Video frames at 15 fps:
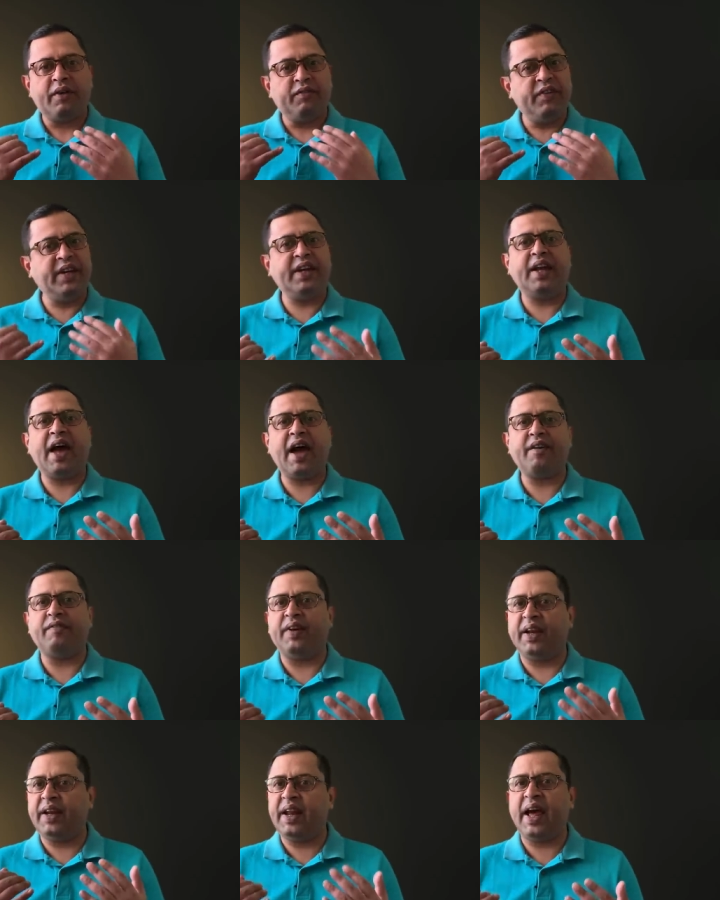we can
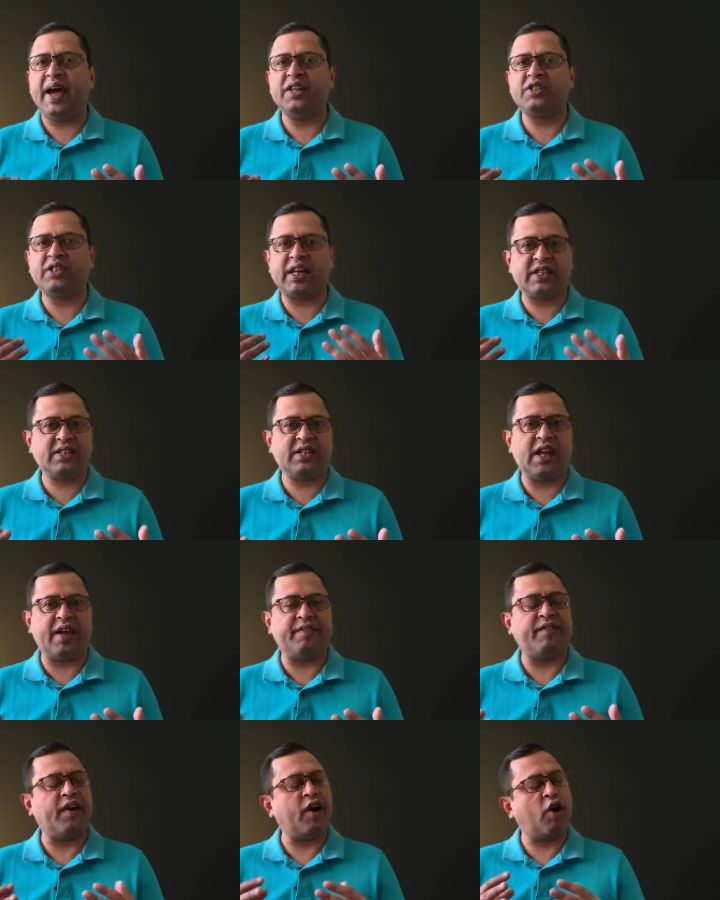have an enhanced sex
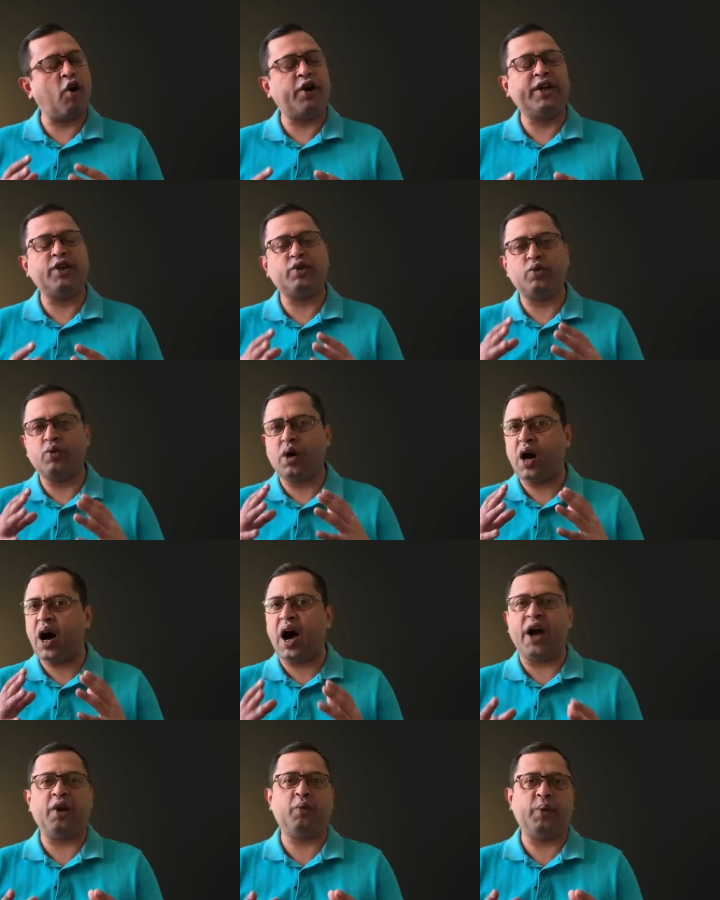life according to
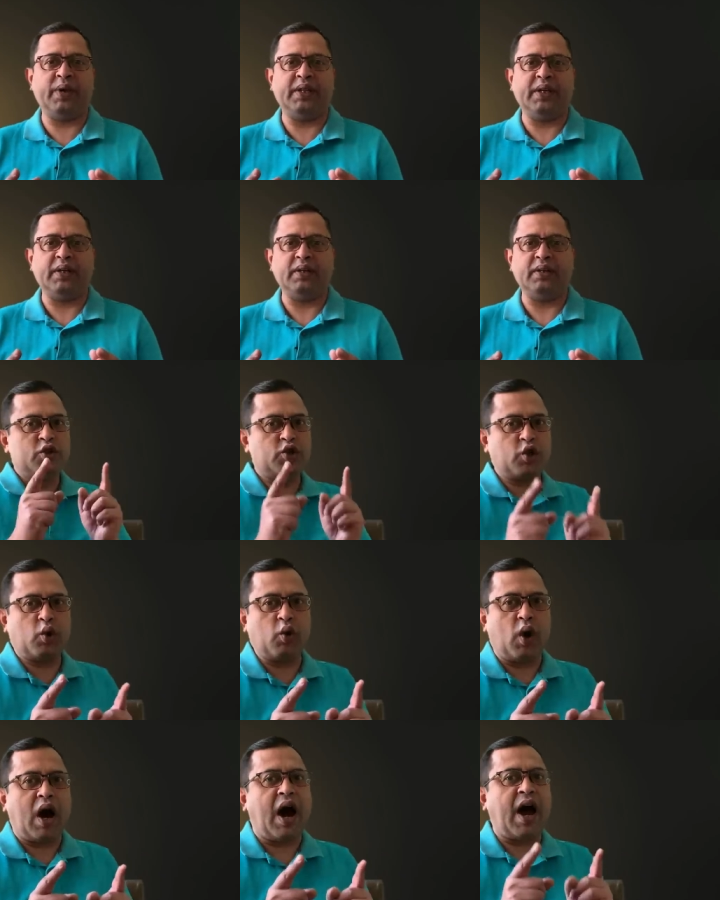Ayurveda.
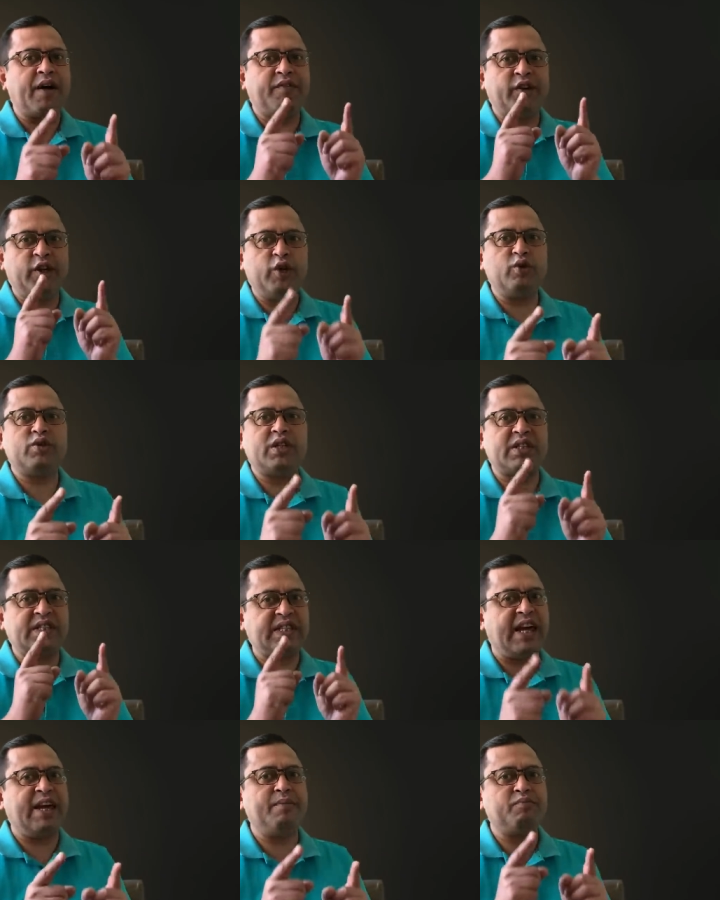So I will use the
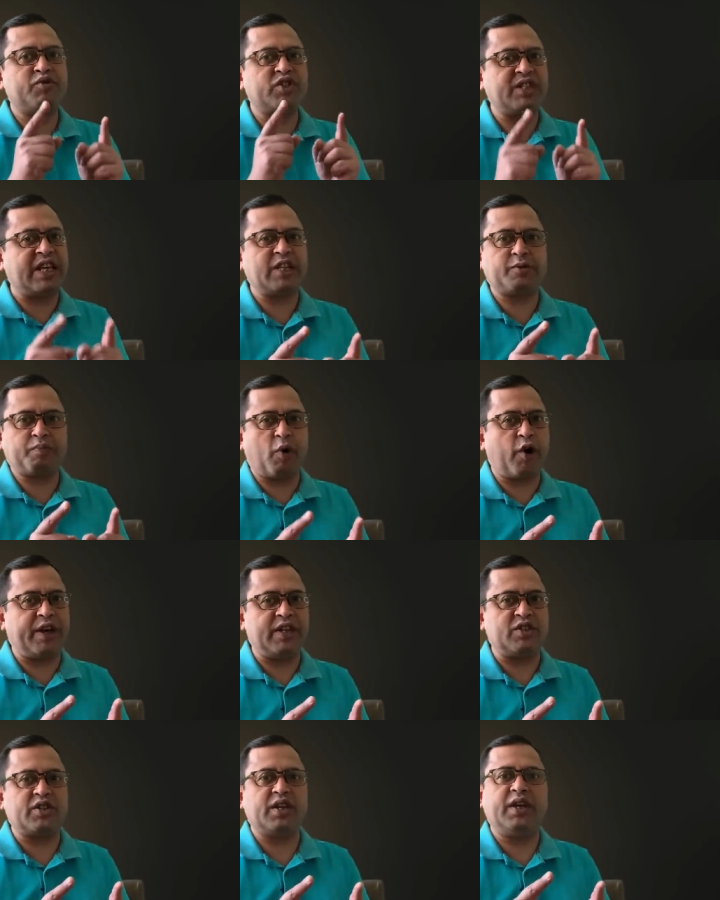same six
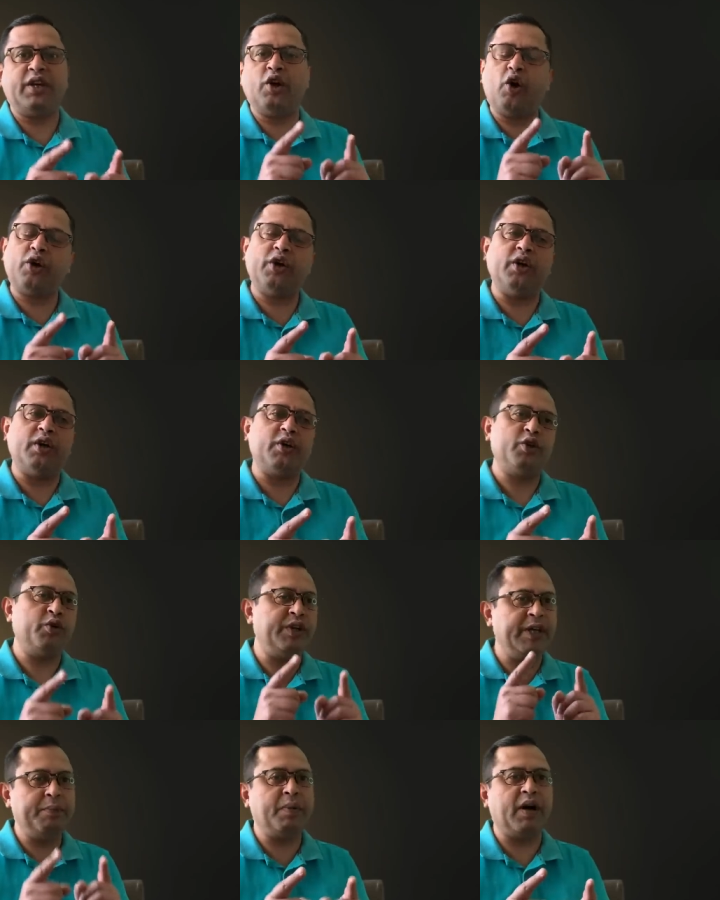points in order to
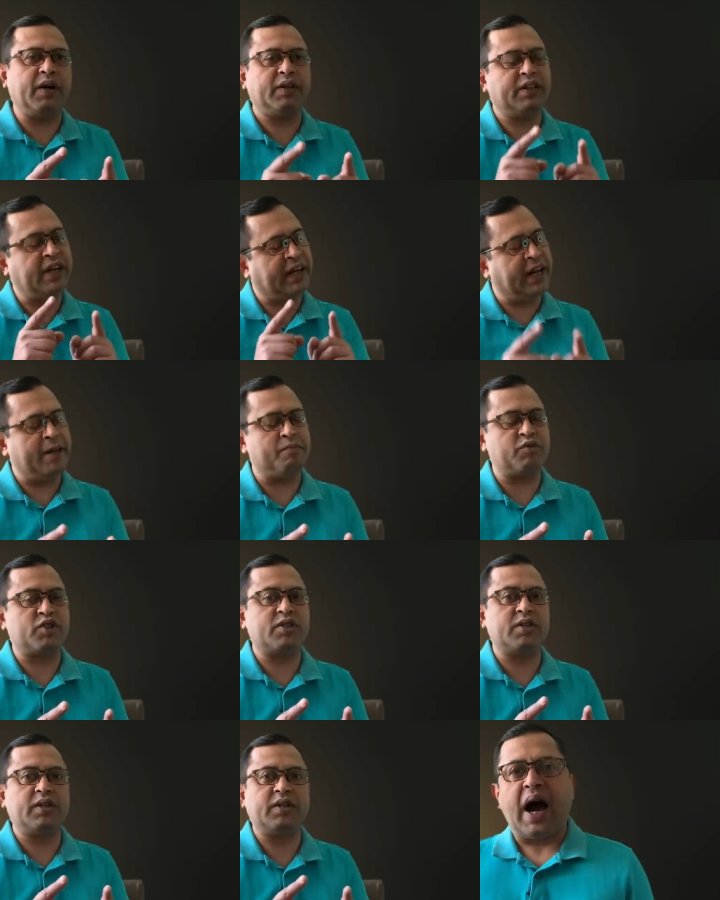debunk the claims.